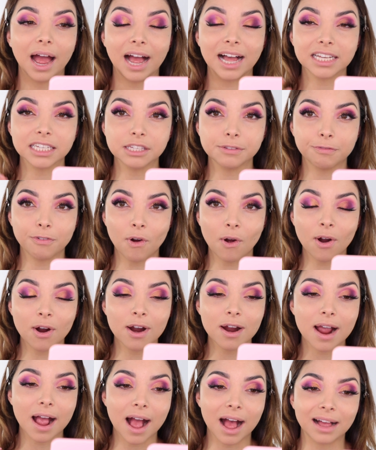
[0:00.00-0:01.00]
As
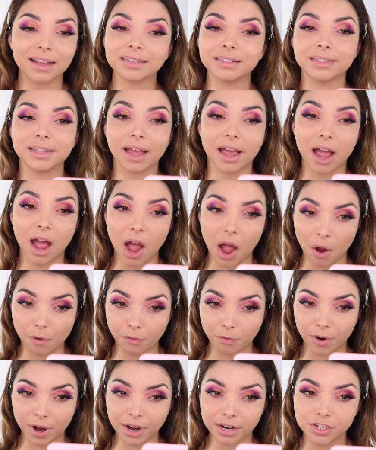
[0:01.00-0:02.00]
far as the
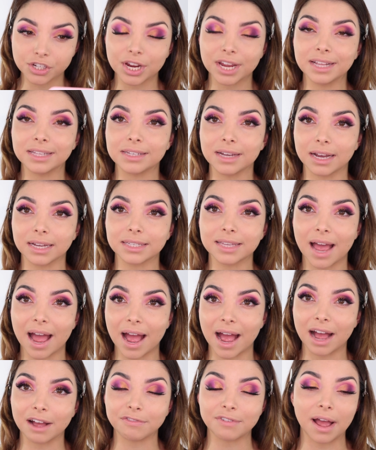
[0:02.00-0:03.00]
coverage, it does
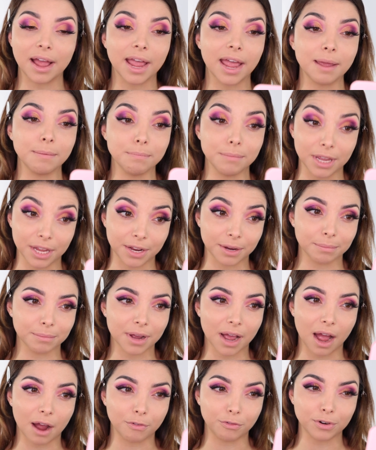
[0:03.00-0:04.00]
have a medium
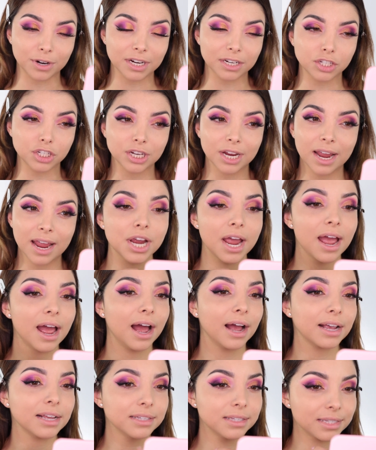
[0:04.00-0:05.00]
coverage.
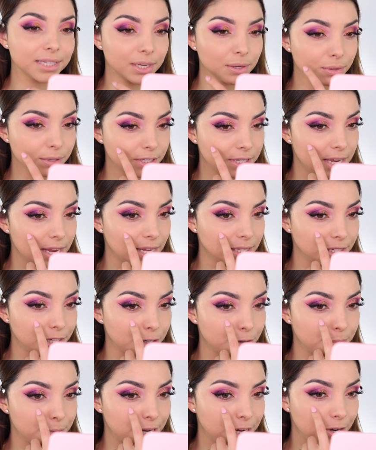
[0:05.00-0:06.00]
I can still see a
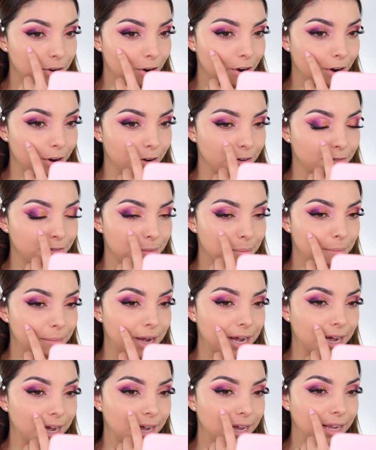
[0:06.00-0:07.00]
little bit of
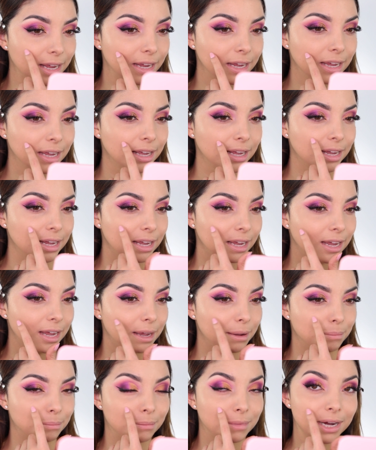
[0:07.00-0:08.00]
my
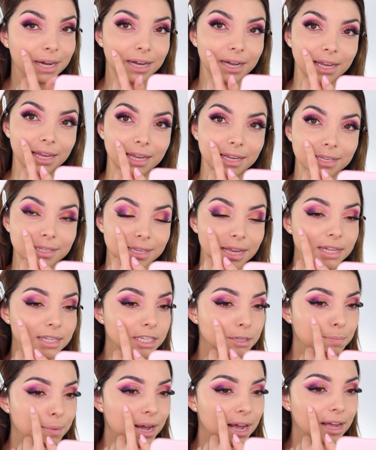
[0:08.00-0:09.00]

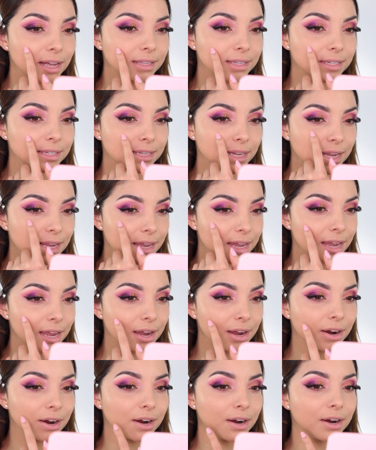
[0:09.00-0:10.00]
sunspots
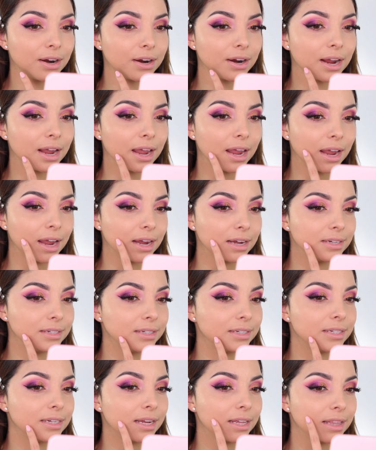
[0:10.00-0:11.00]
here
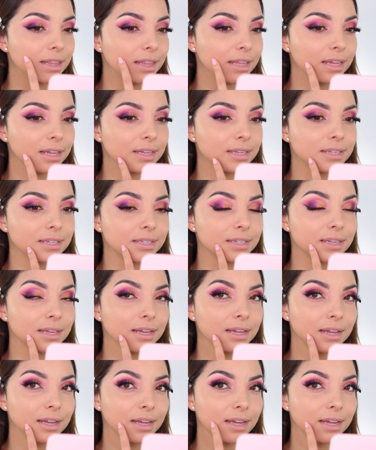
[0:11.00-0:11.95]
and this